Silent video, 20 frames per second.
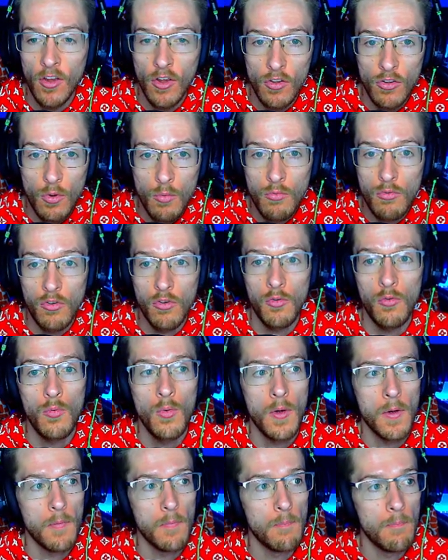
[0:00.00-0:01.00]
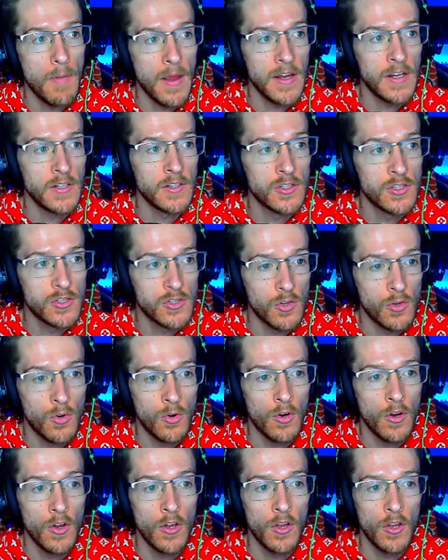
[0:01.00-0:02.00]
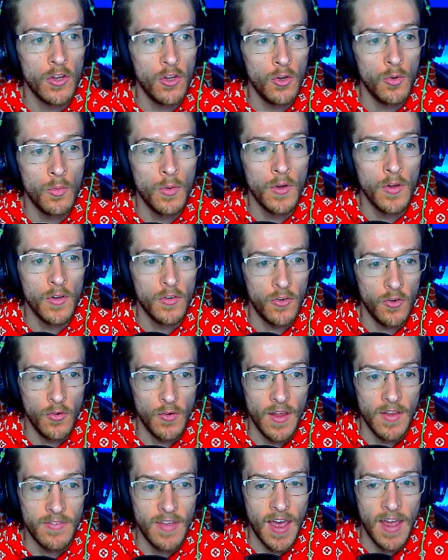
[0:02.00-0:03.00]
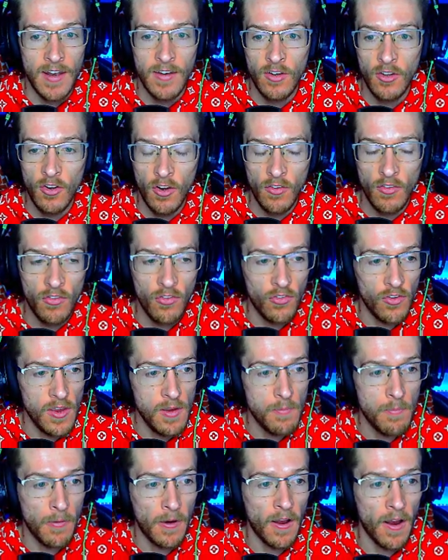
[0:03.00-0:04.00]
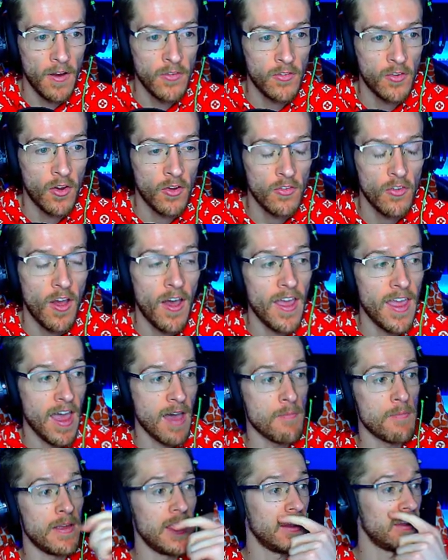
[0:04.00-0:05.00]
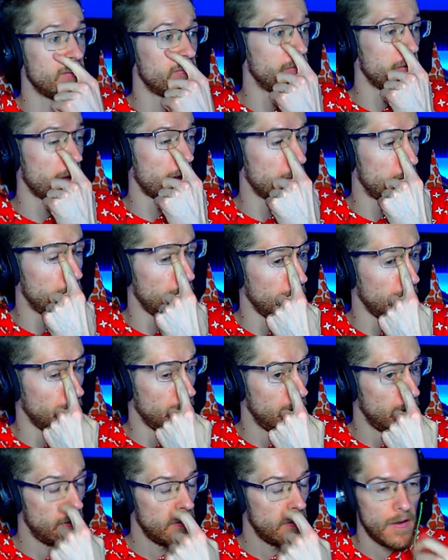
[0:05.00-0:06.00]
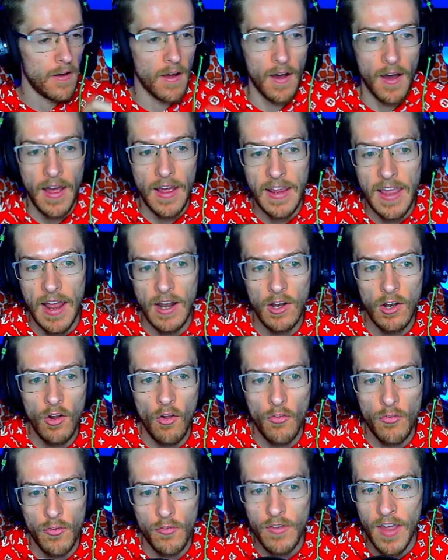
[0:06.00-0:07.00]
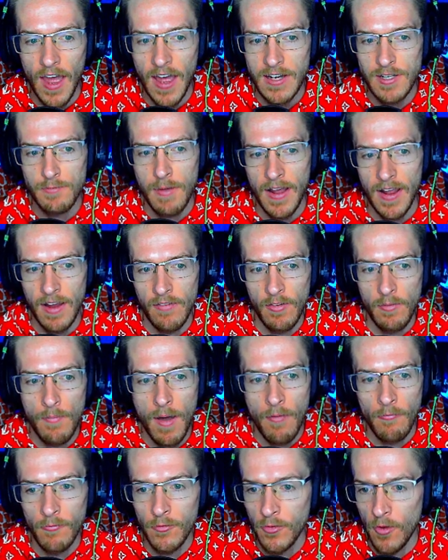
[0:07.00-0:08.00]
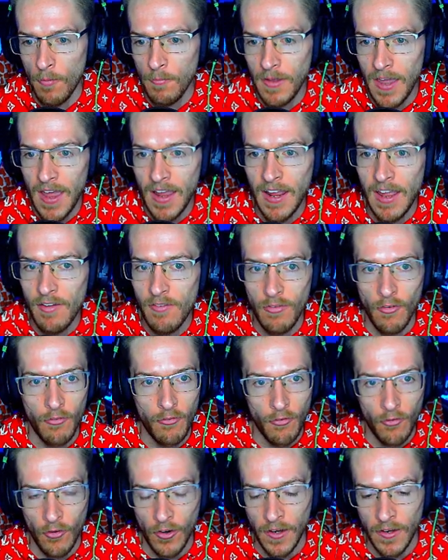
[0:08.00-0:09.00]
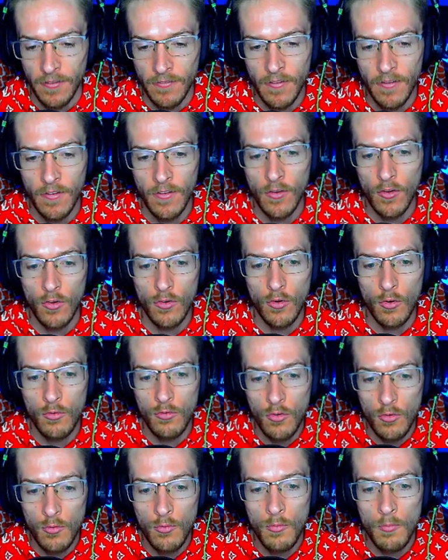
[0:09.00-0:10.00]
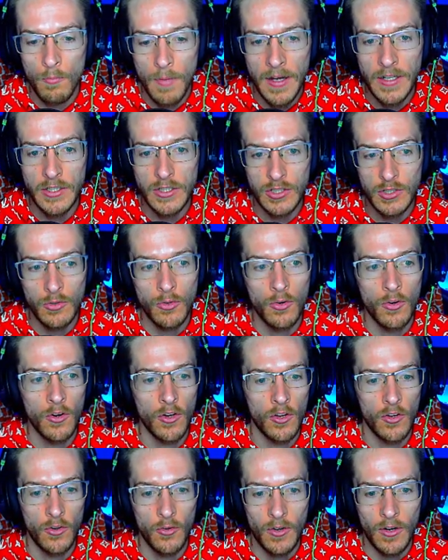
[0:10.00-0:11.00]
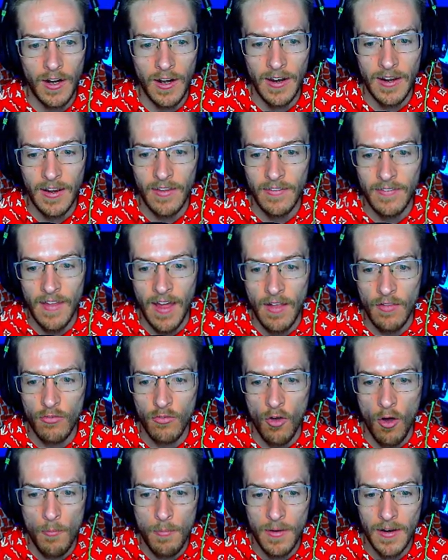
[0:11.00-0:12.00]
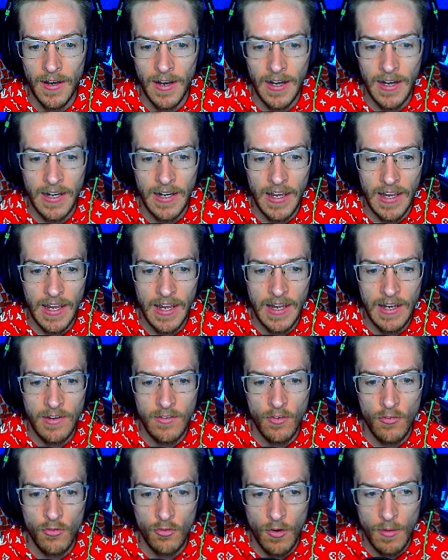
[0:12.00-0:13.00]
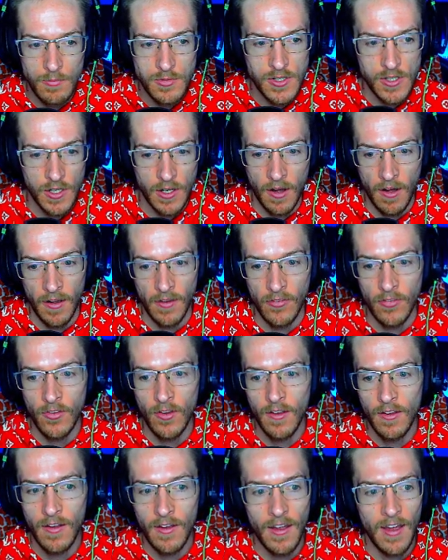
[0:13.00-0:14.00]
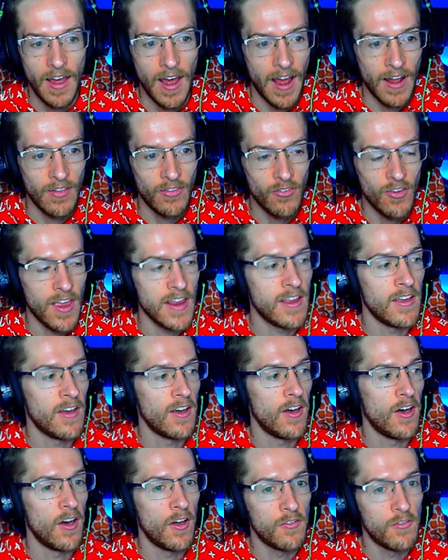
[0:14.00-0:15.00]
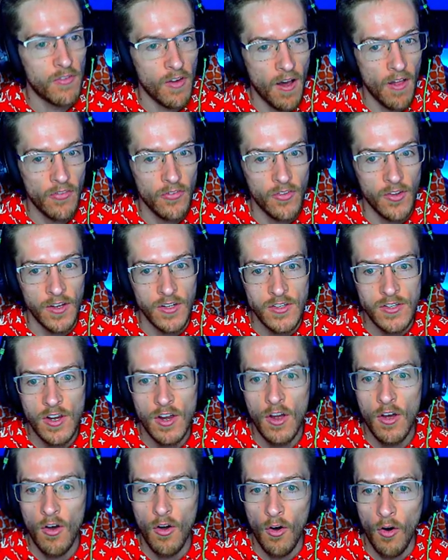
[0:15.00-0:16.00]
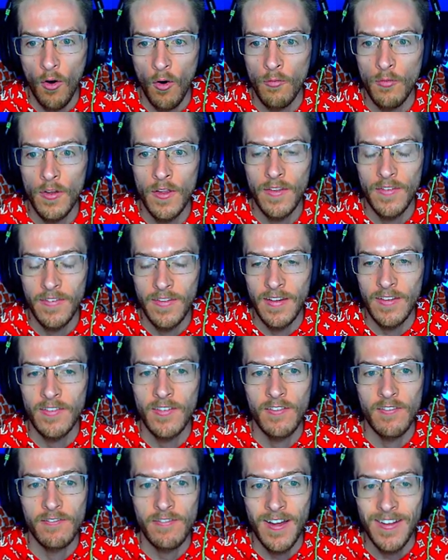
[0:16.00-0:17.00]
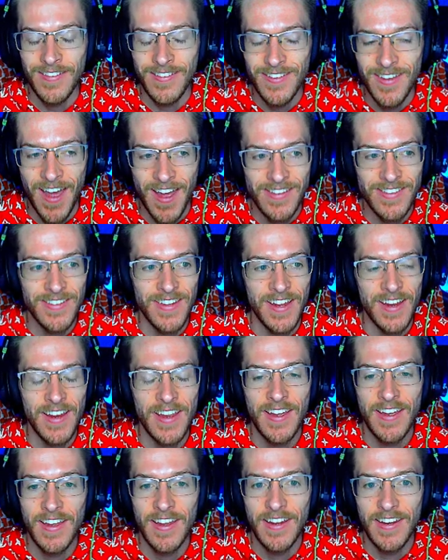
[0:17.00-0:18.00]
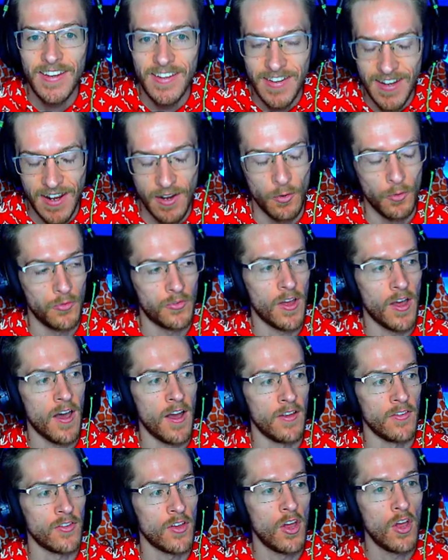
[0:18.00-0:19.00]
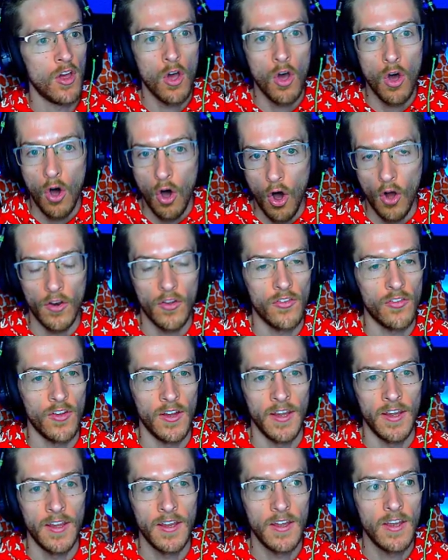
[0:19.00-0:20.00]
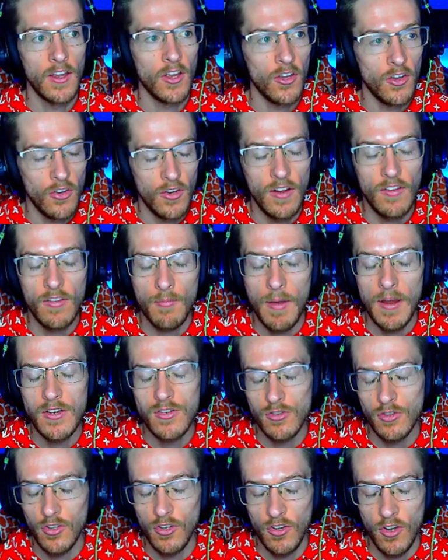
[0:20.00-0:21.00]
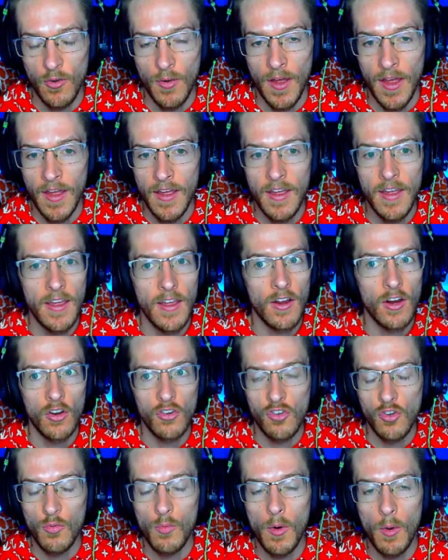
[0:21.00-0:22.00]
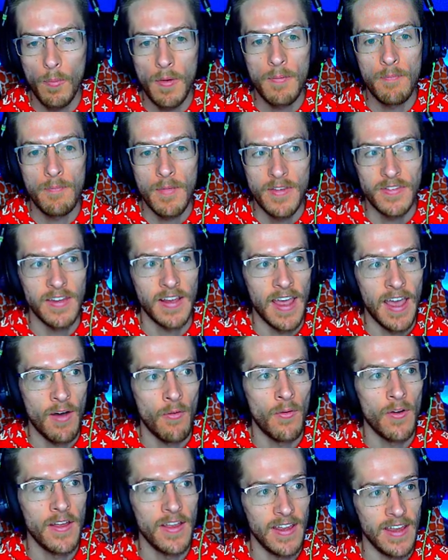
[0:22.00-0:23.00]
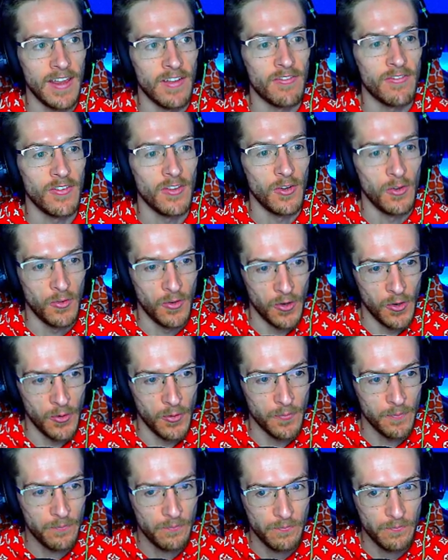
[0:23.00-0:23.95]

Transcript: So do make sure you do this, and you can see, guys, because I am in the VIP, I get lots of cash back every month, so I'm getting it for free. So do make sure you click that top link in description, guys, and take advantage of these fantastic deals, guys. Honestly, you need to make sure you do it because you will be missing out if you do.